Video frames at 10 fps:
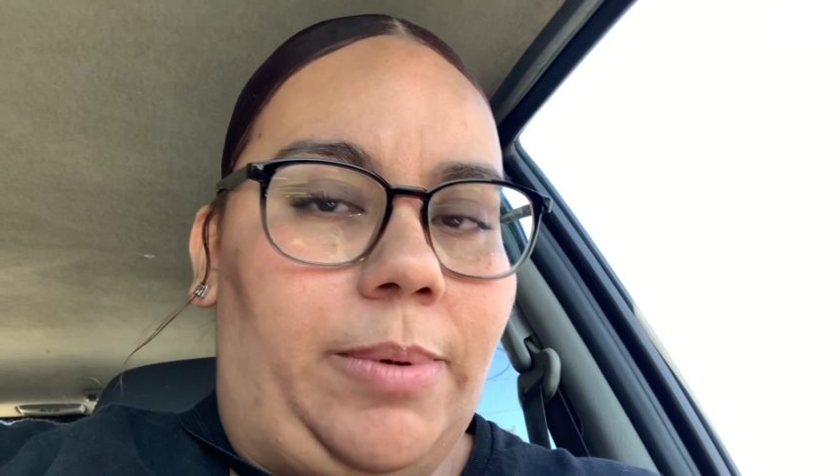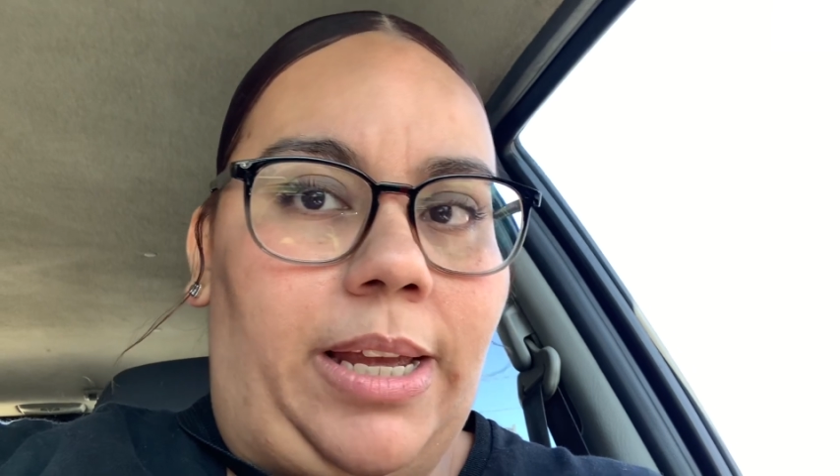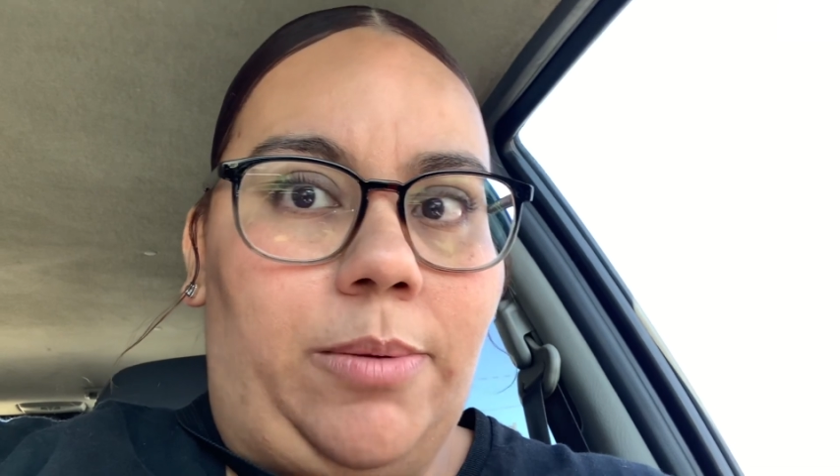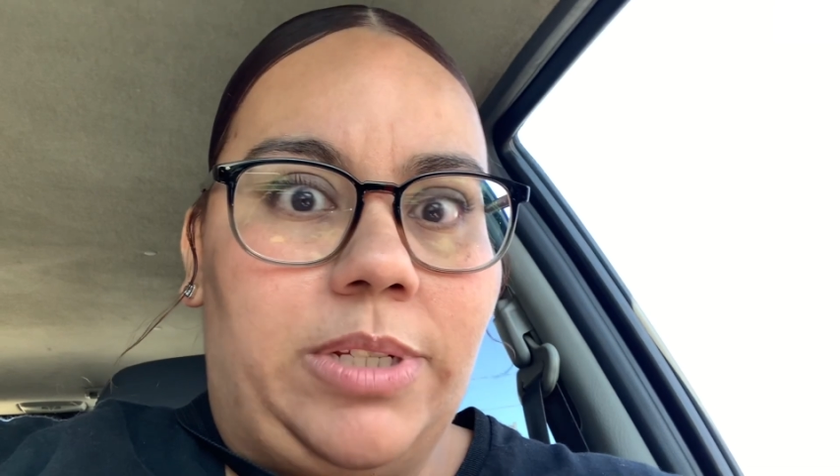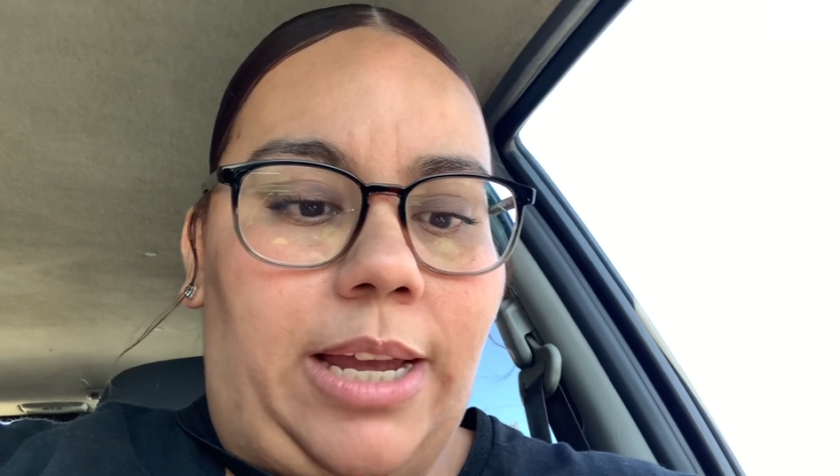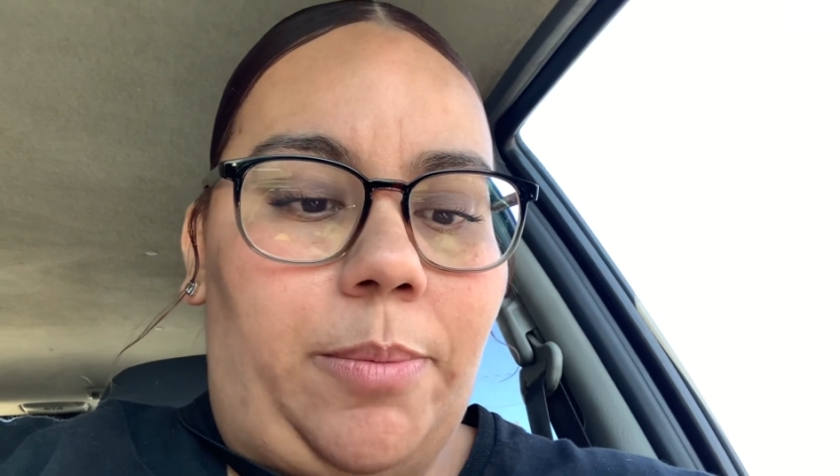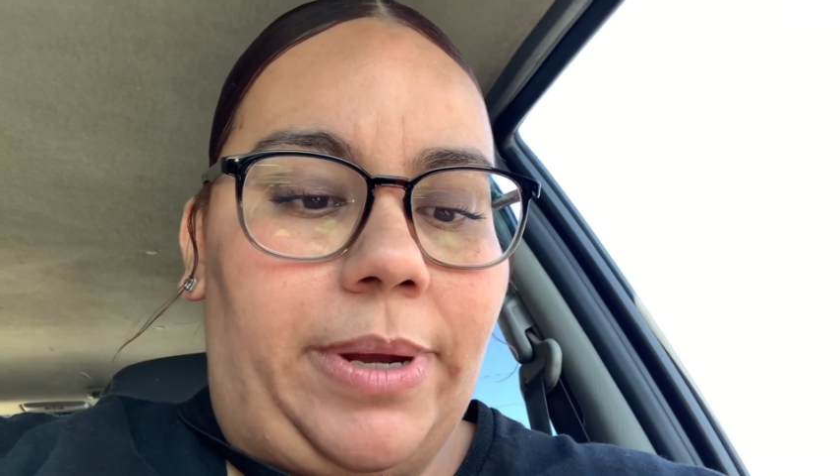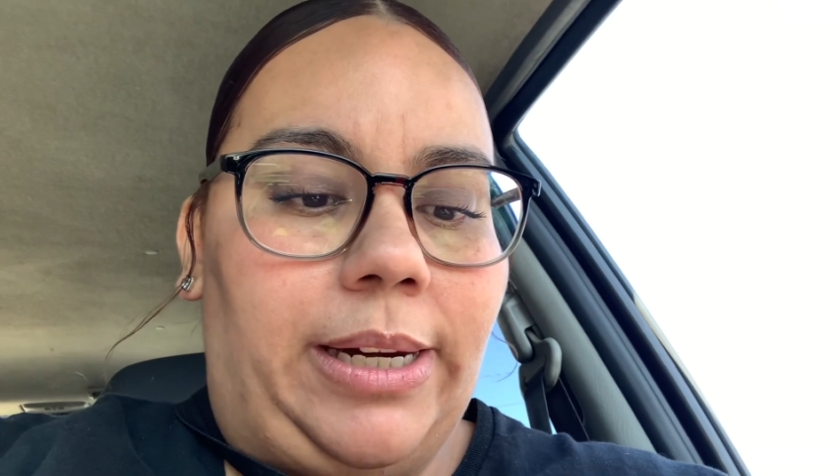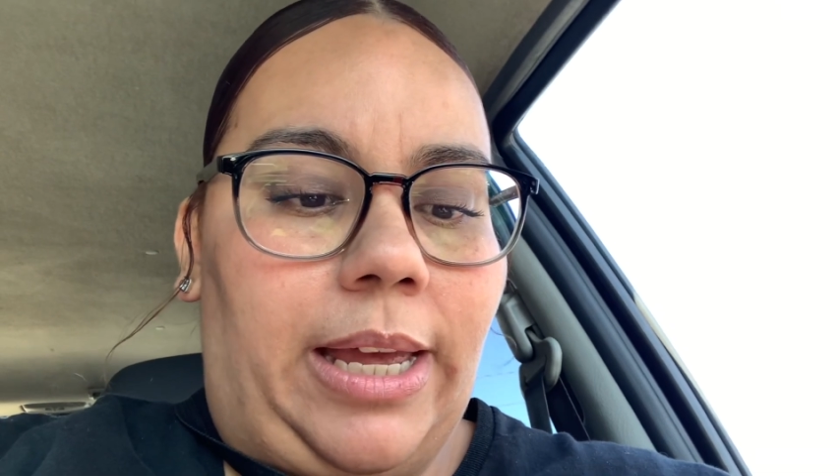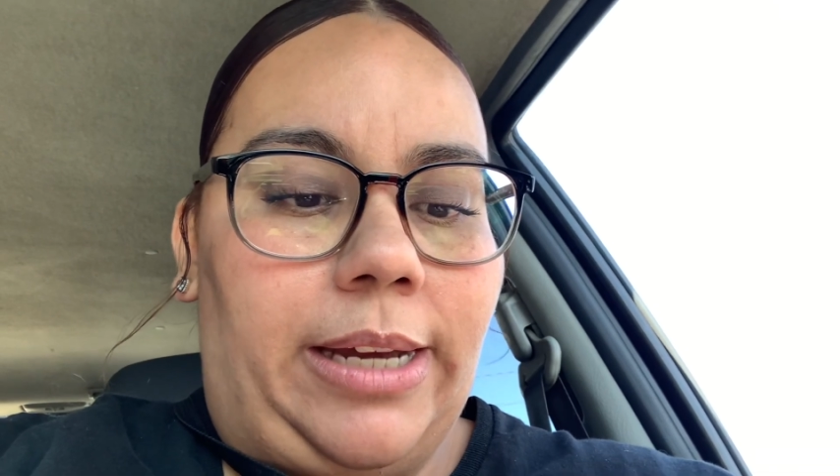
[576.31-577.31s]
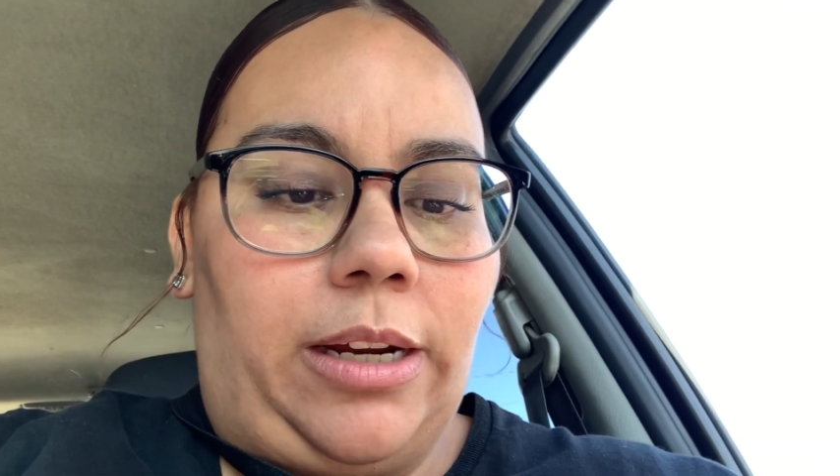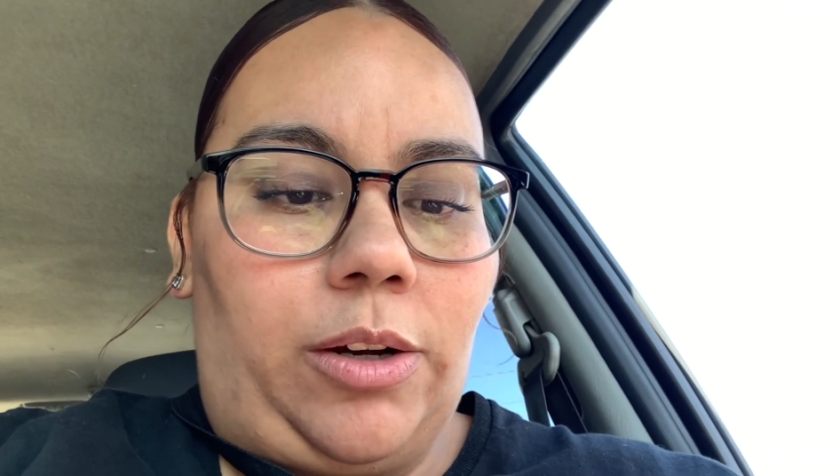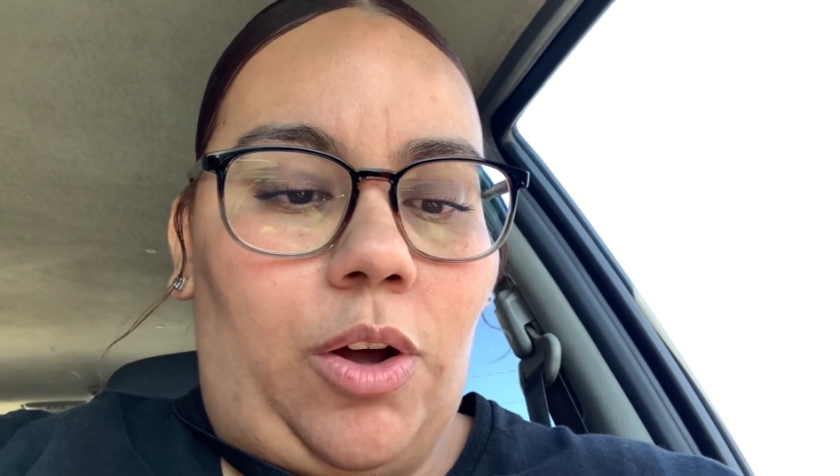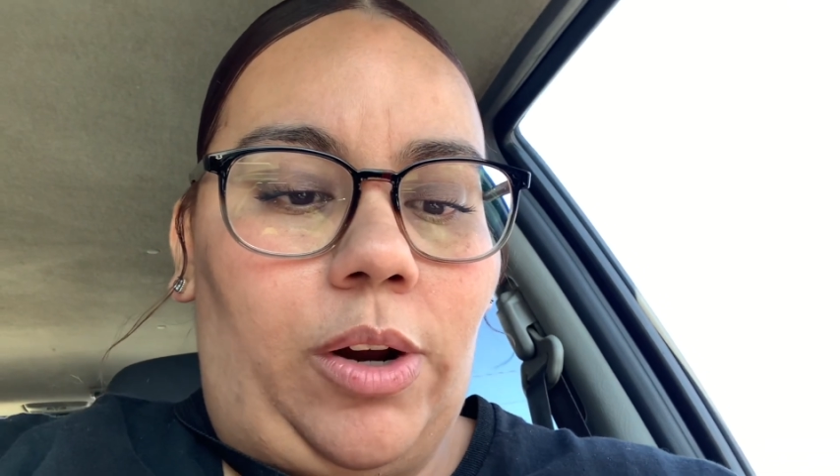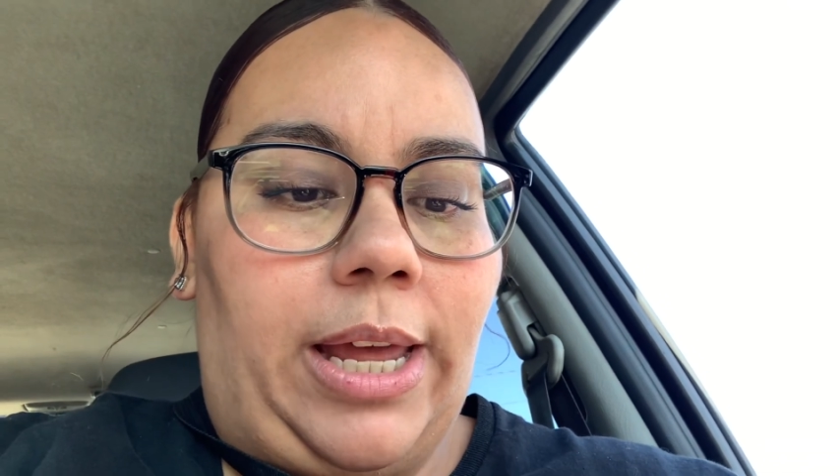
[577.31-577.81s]
Like, it was like a big line, like a
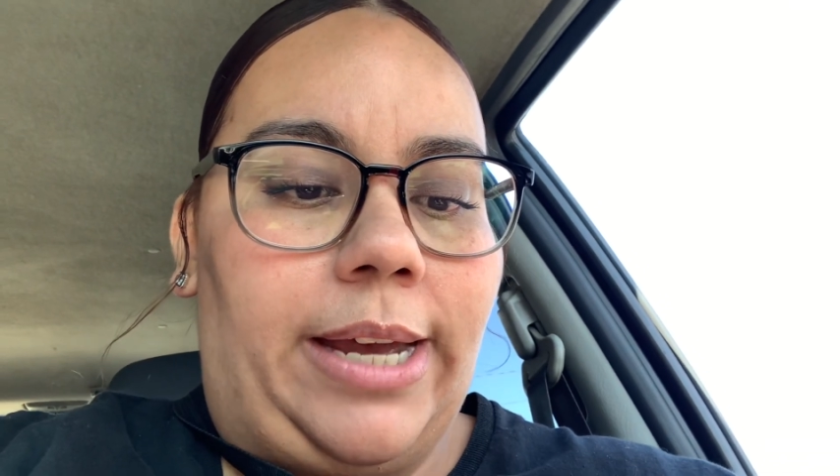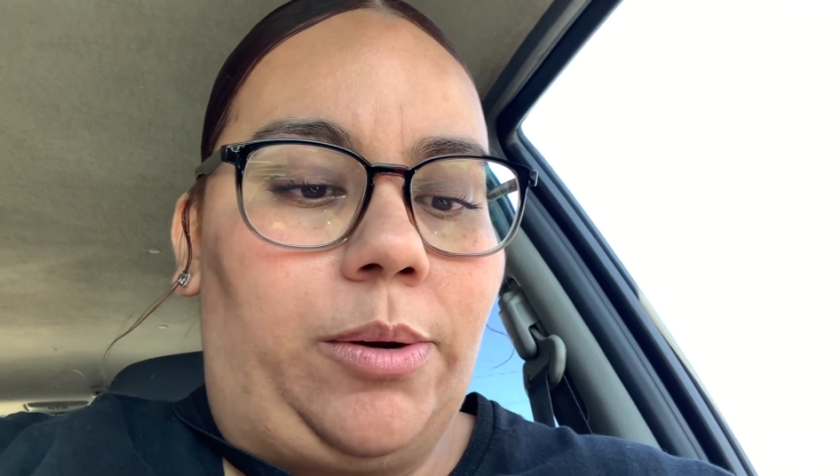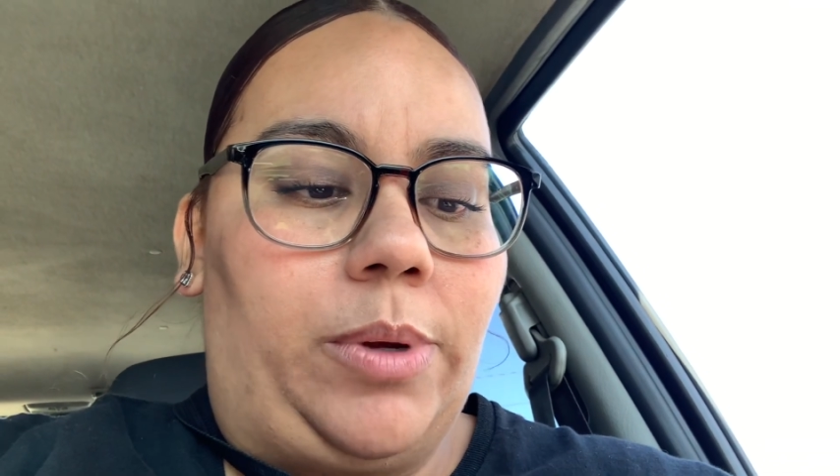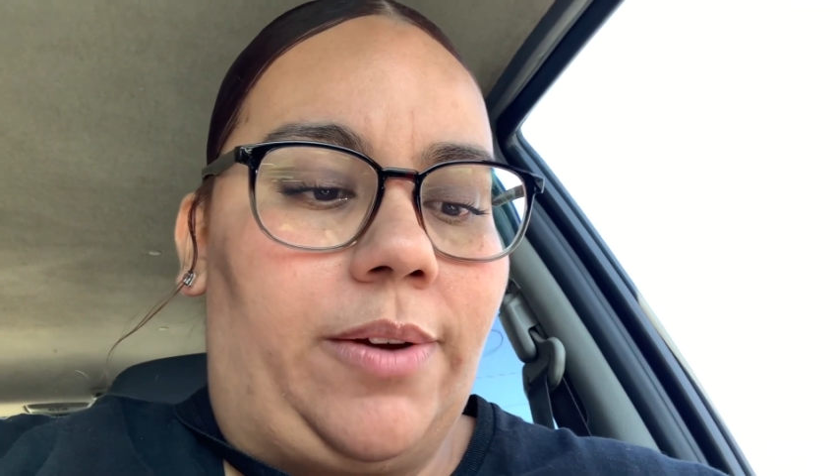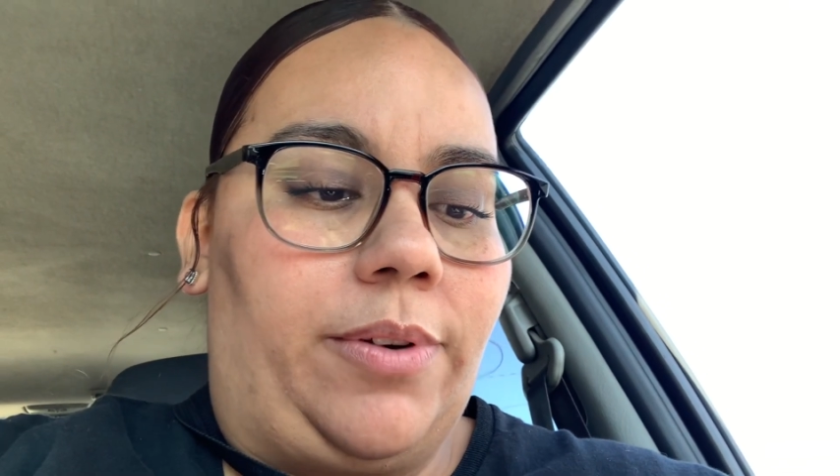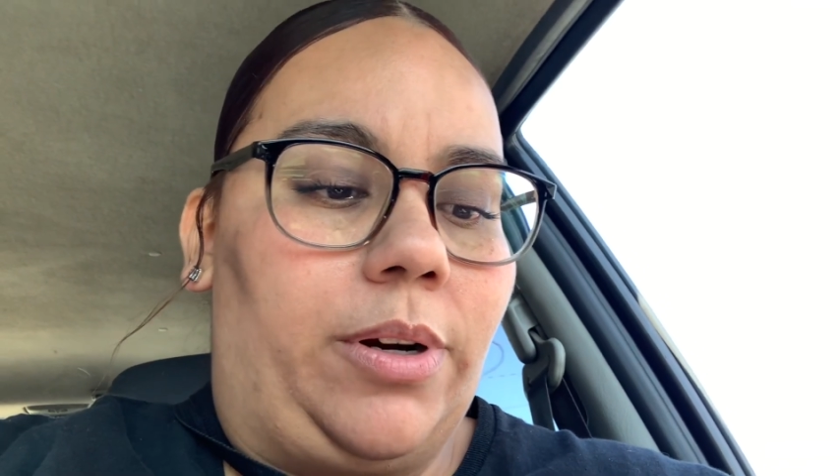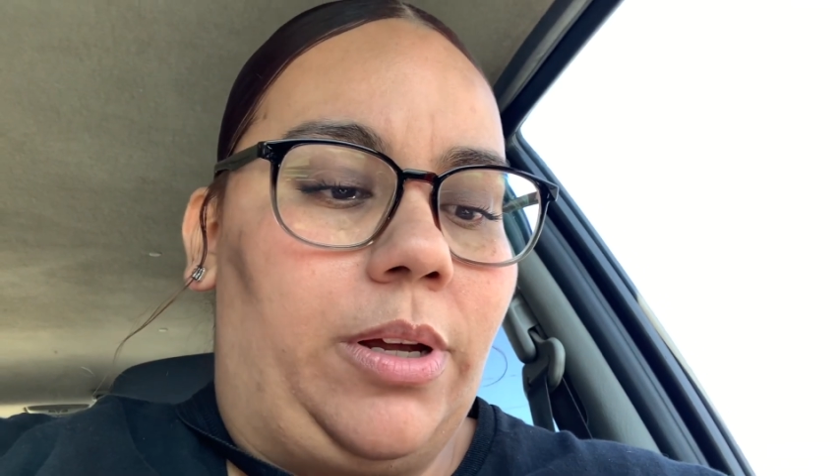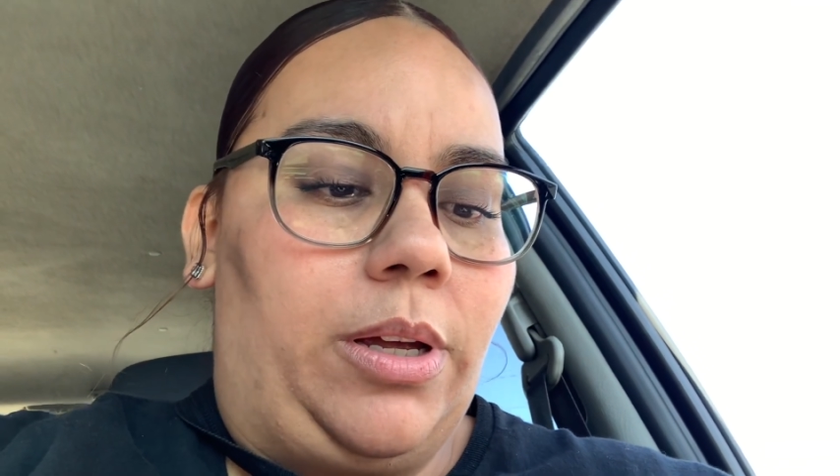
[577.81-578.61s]
long line or whatever.